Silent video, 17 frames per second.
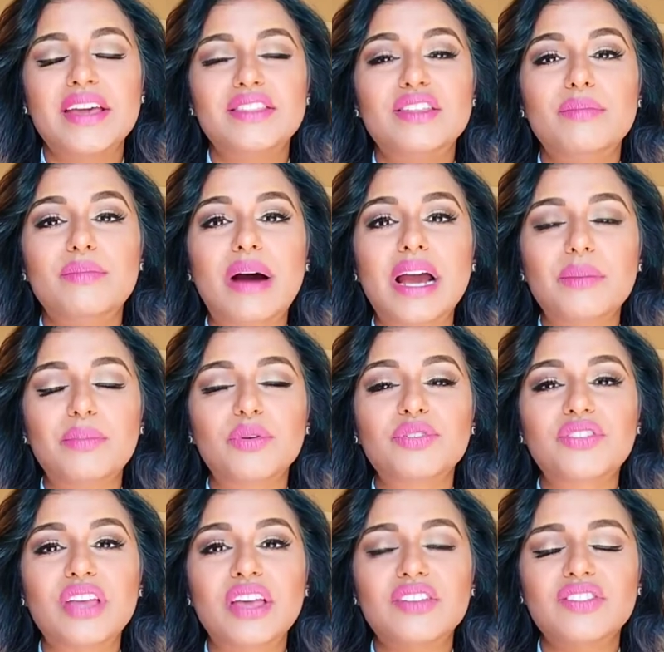The Bible
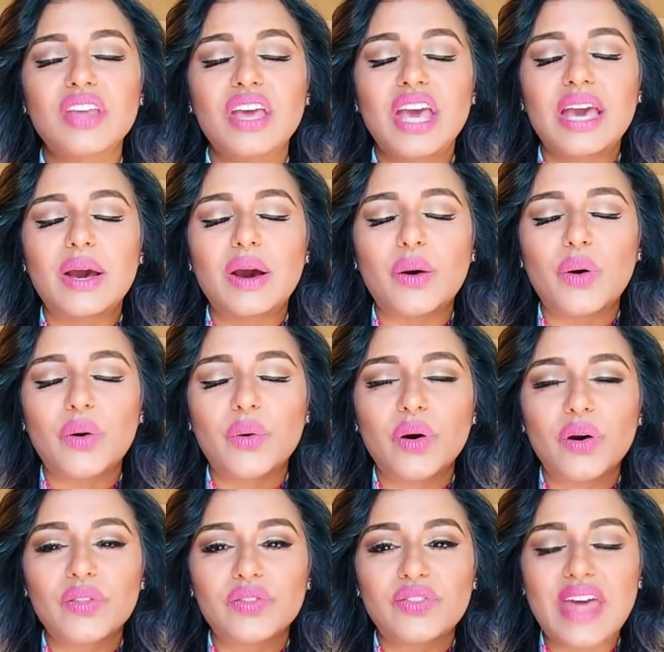says
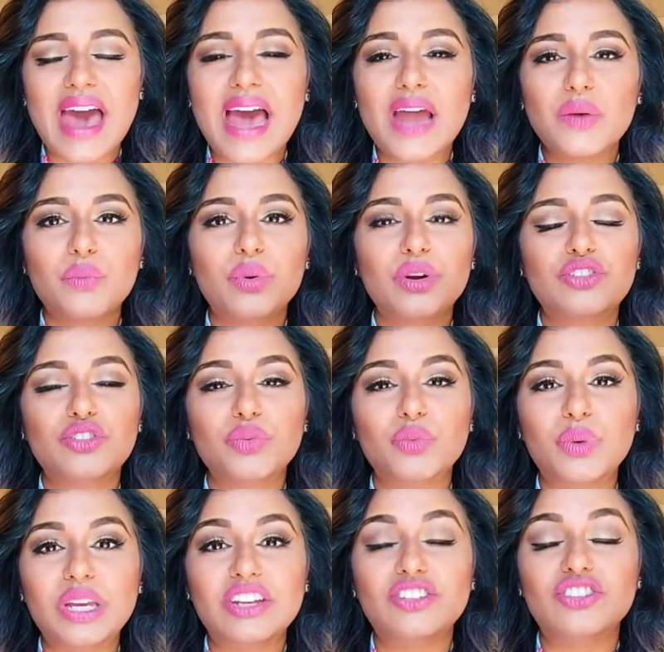that which
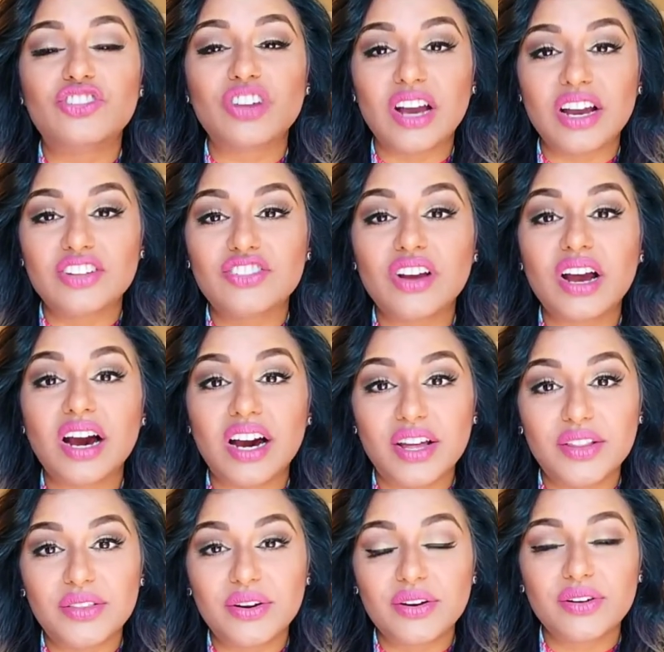we judge
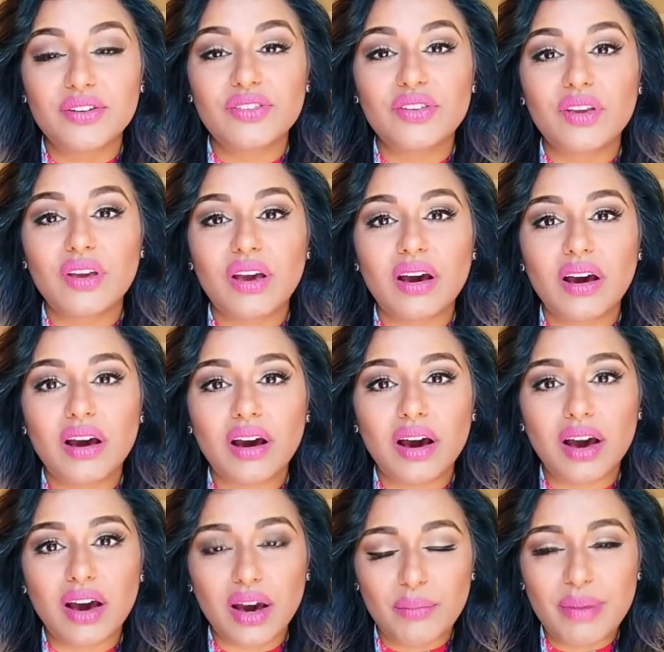others
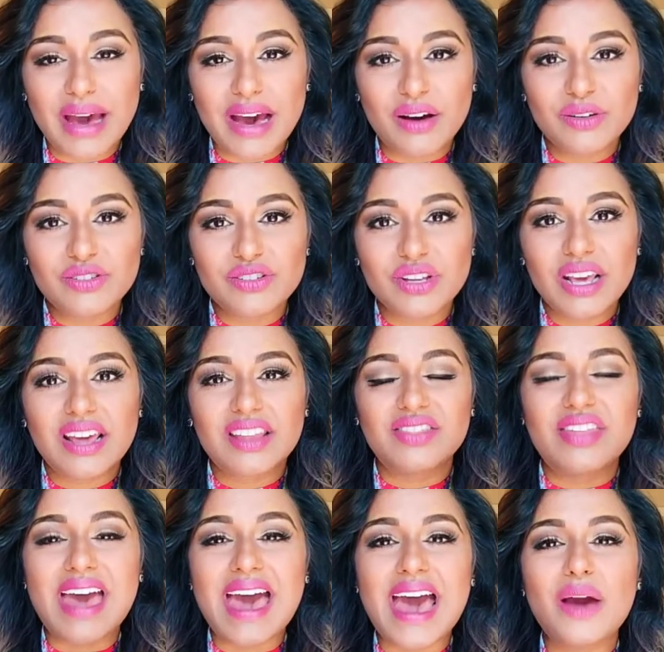about,
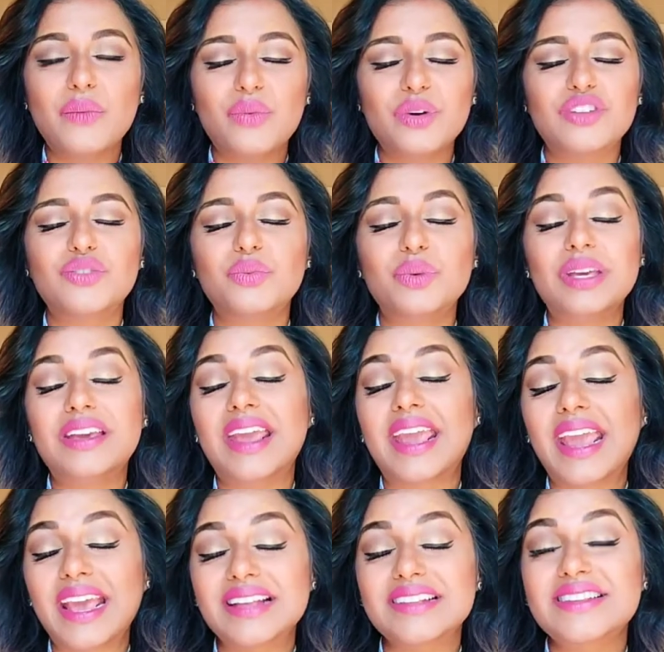that which we
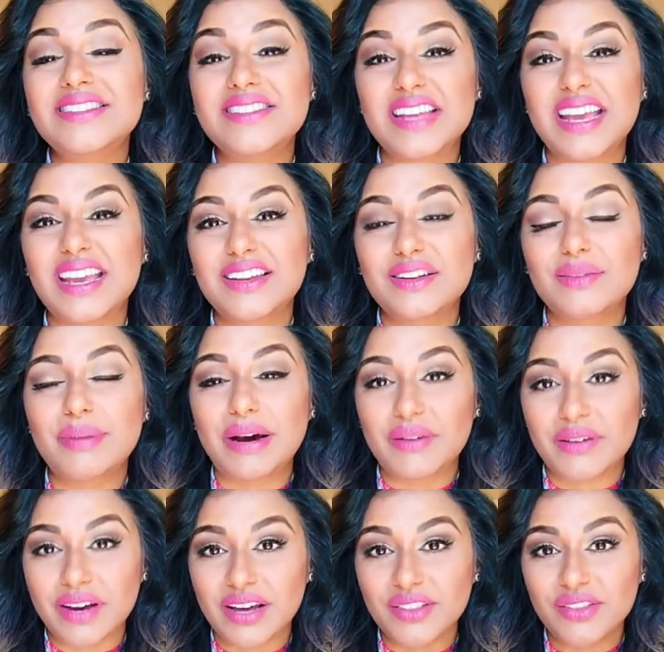can't stand
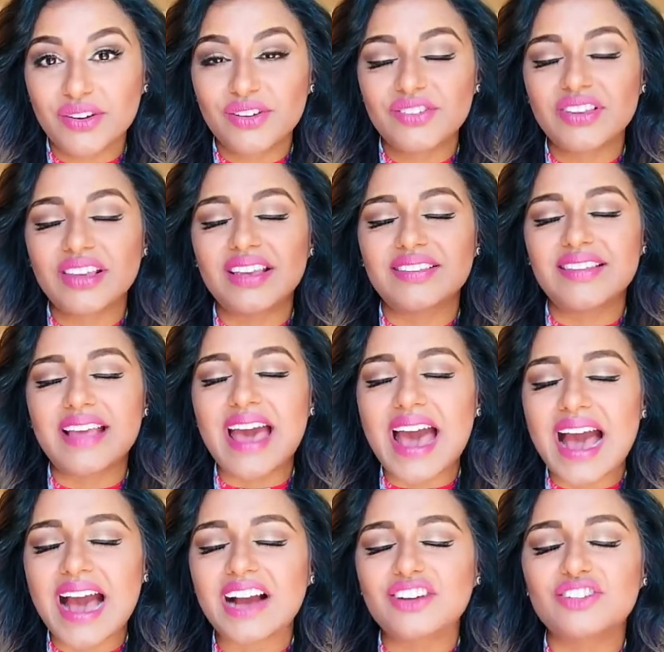about others, is
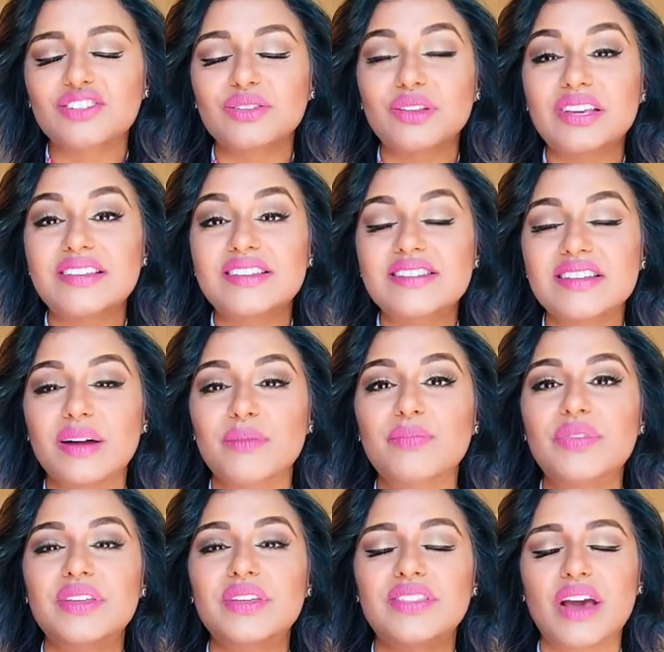actually
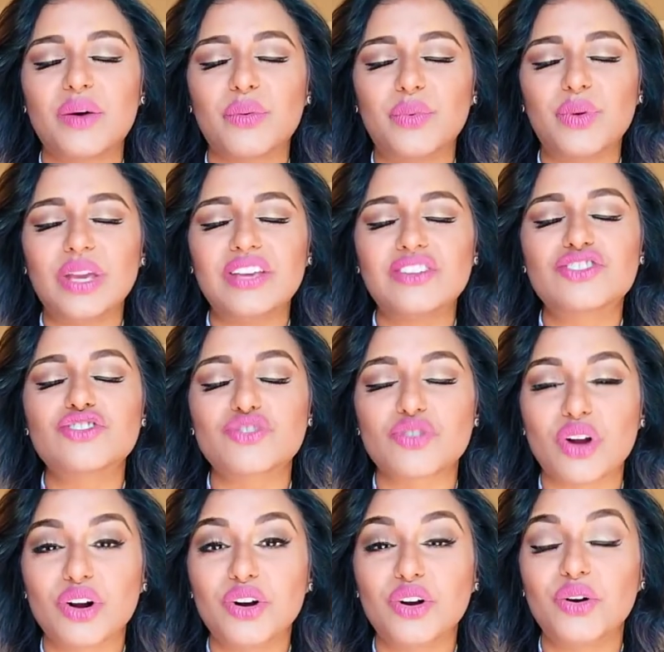something that we
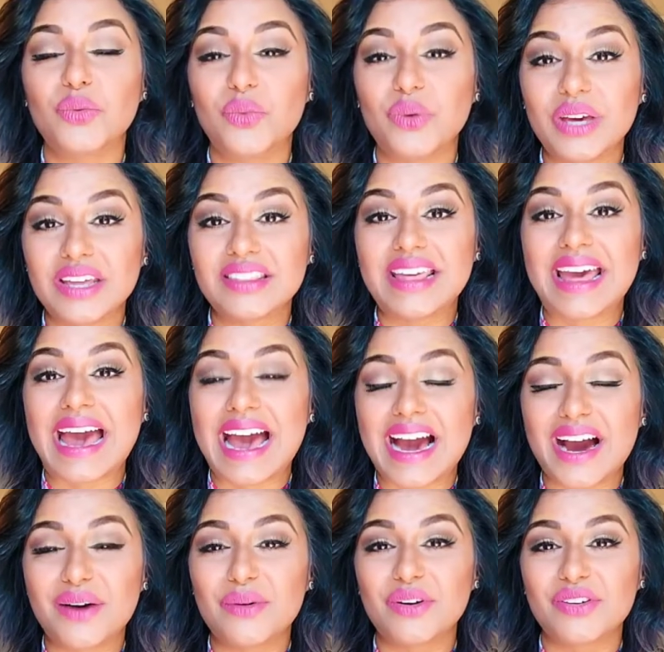struggle with
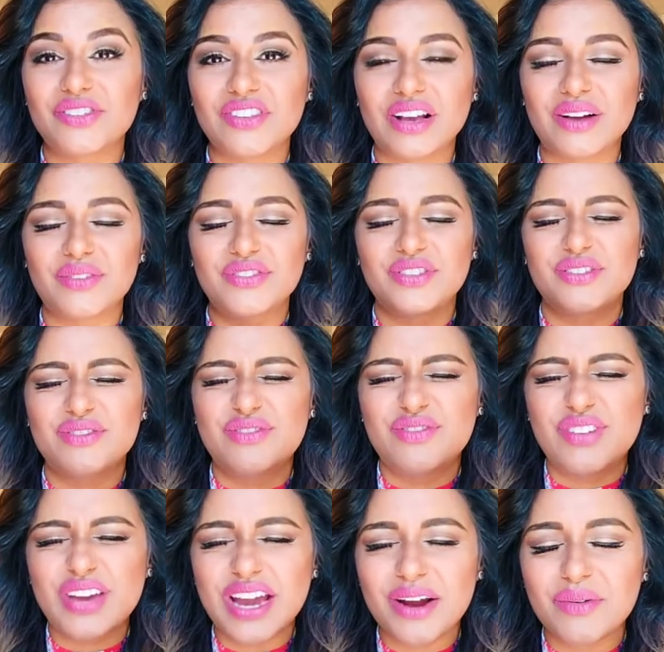ourselves. The
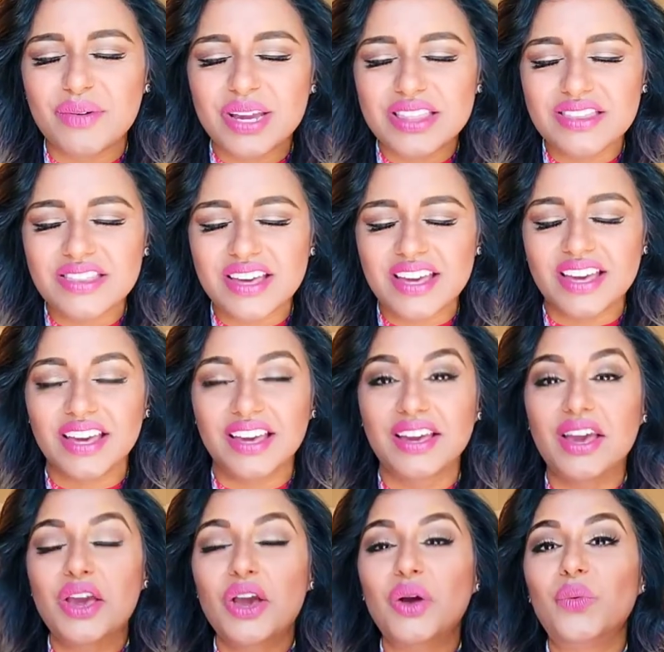very
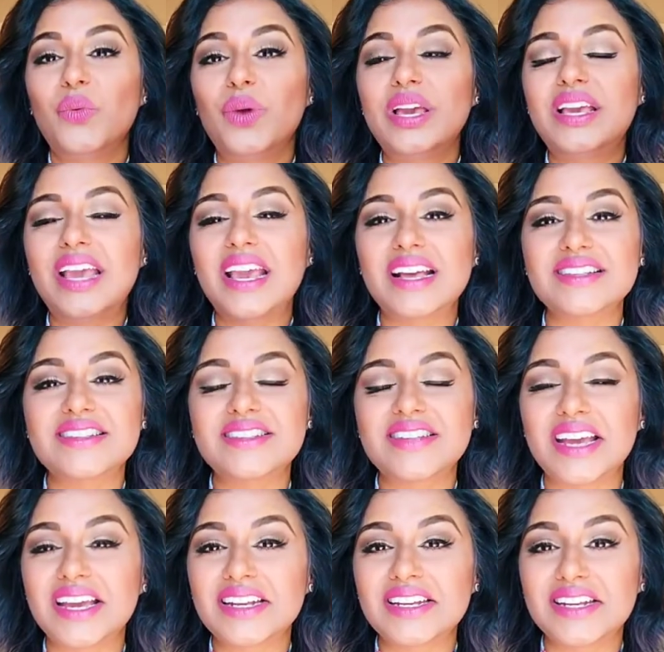thing we can't
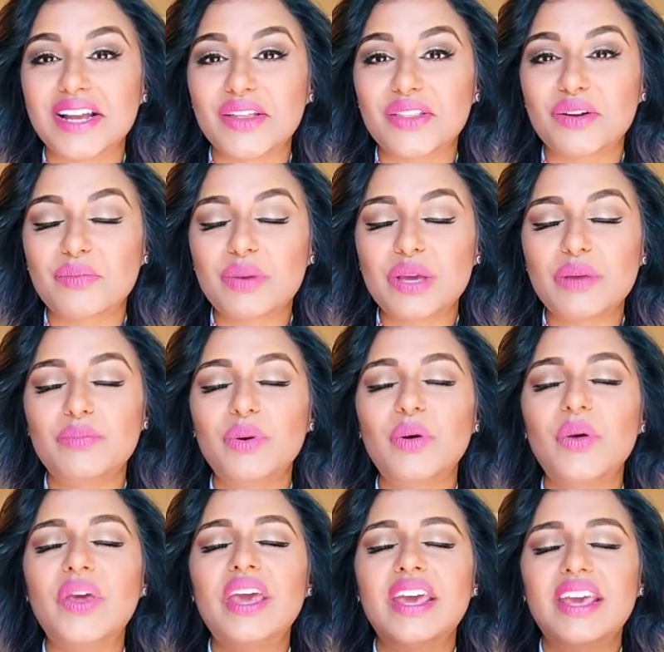stand in other
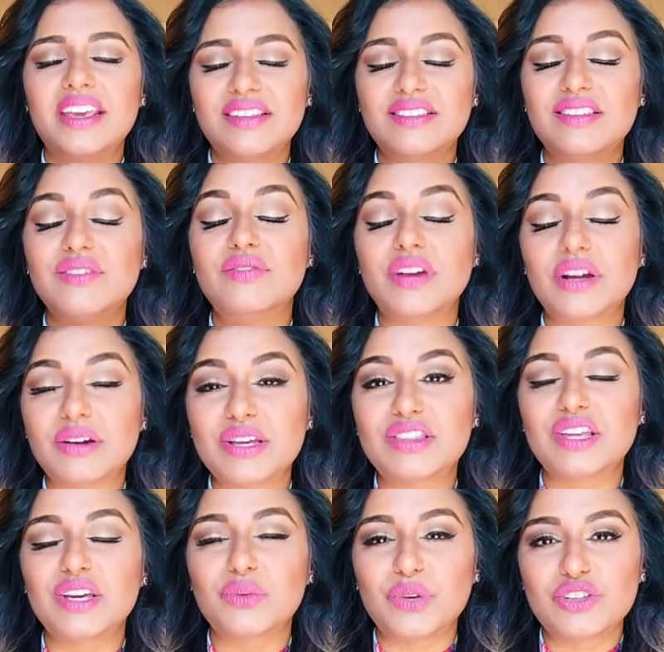people is the
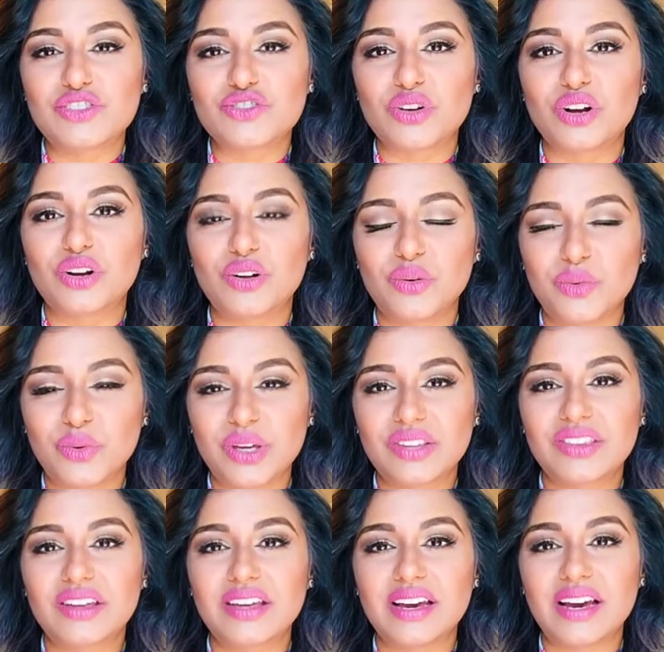very thing we struggle
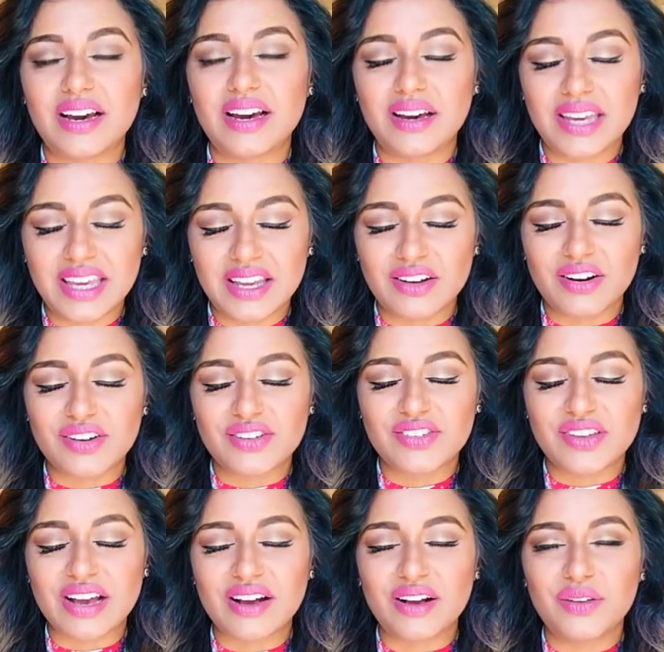with uh, in
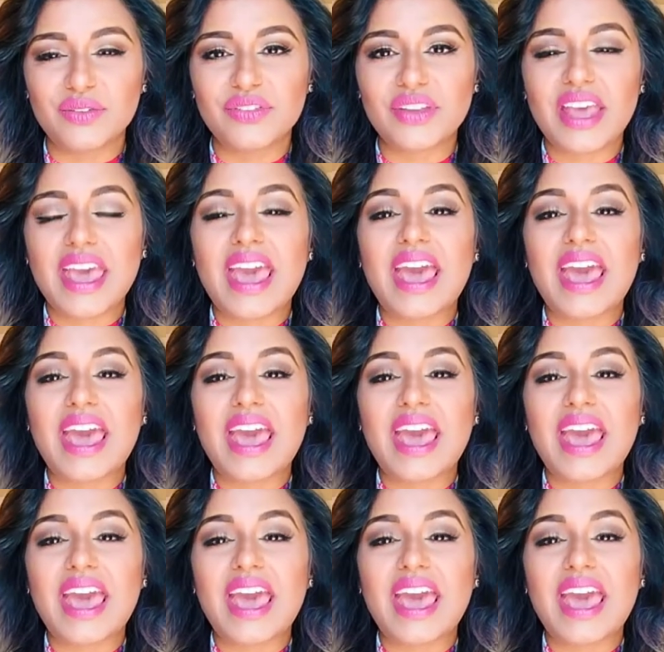ourselves.